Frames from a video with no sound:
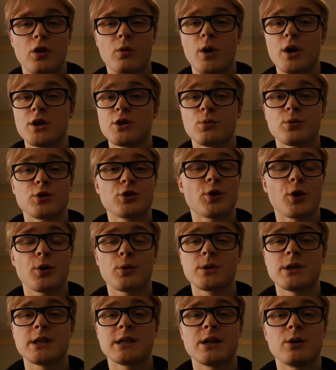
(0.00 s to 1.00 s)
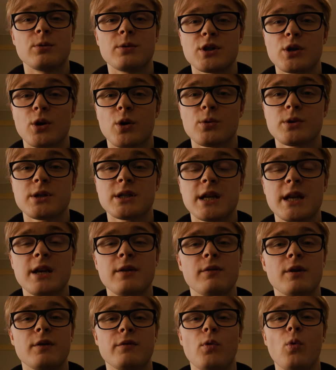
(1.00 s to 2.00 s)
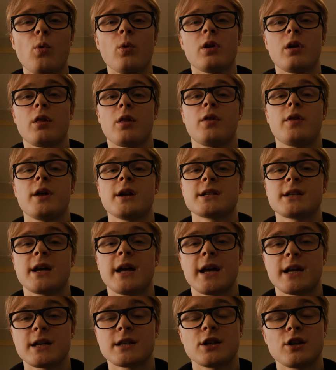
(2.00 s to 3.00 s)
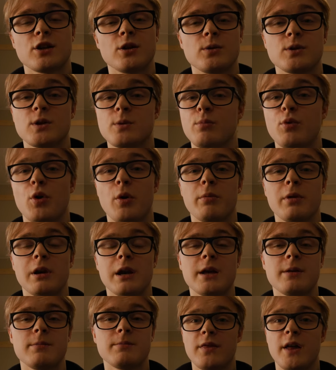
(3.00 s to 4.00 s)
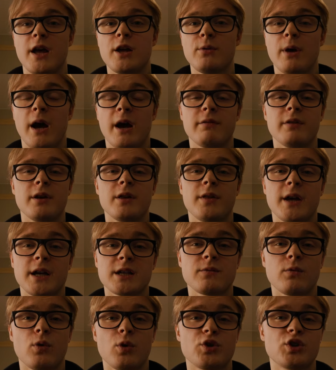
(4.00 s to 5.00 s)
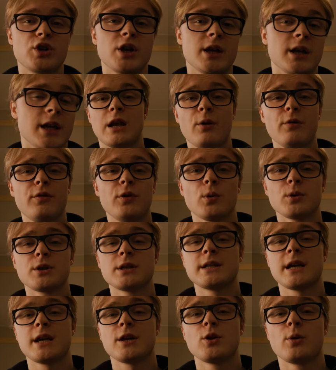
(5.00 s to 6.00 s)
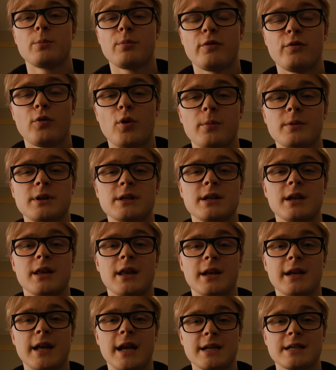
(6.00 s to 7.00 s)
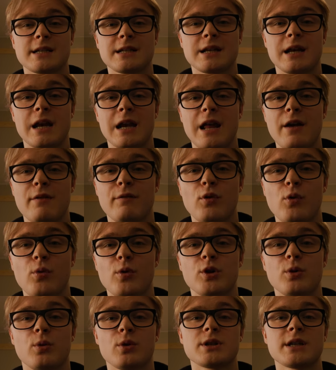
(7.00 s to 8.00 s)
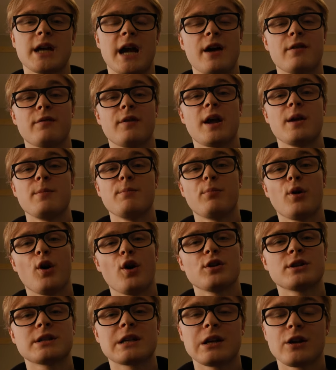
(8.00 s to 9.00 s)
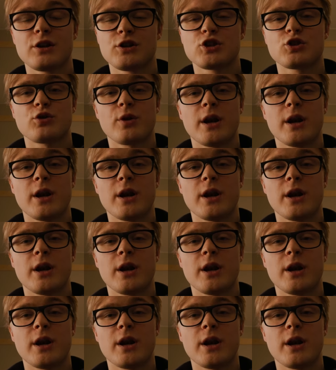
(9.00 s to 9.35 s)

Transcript: Otherwise, you'll struggle to see results, even if all other things are executed properly. And there you have it. Thanks for watching. Now, if you want to take your performance to the next level, you want to have a personalized